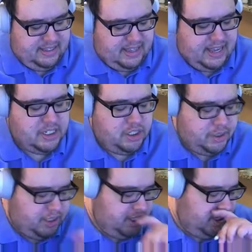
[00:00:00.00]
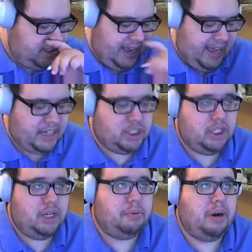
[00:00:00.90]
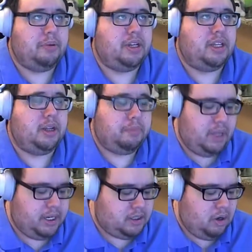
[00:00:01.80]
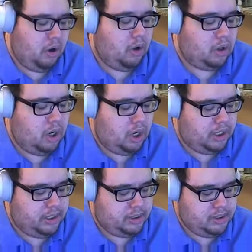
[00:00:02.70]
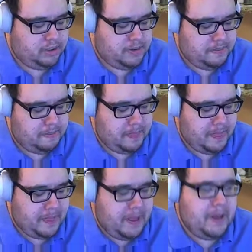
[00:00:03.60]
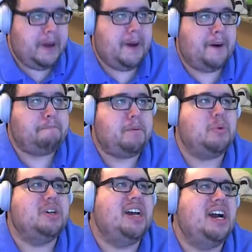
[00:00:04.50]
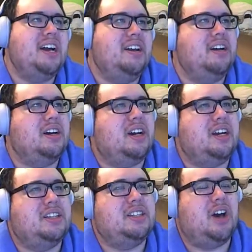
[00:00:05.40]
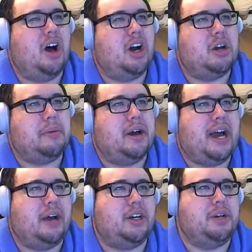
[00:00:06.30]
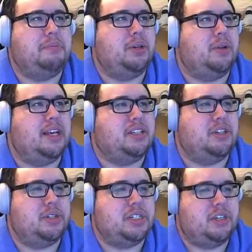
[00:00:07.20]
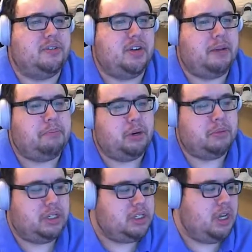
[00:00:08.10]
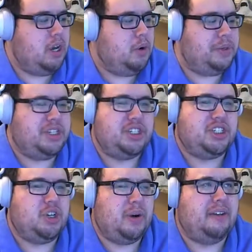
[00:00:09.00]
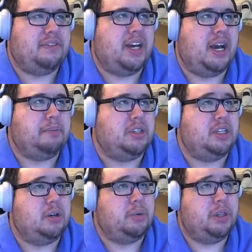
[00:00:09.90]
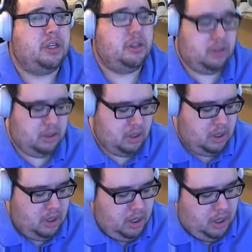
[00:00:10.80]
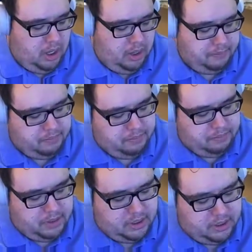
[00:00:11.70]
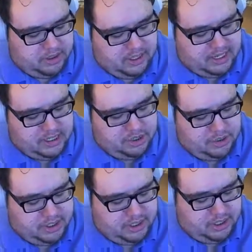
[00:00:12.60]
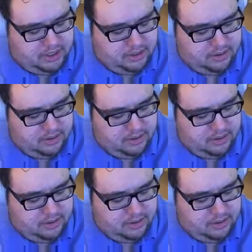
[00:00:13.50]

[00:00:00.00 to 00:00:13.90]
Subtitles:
eccentricity is actually a property that applies to all conics, but we're not going to talk about how to compute eccentricity for hyperbolas. We just don't have time to deal with it. But eccentricity